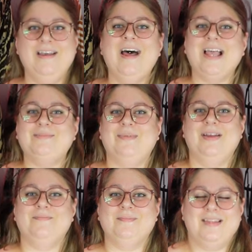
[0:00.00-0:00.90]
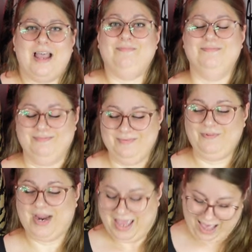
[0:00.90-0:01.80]
I'm, I'm
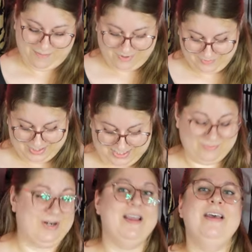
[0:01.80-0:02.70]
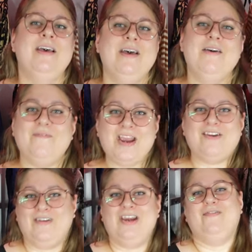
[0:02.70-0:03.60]
very happy with this one. Very,
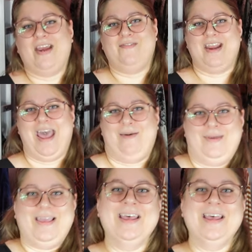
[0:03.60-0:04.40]
very, very, very happy.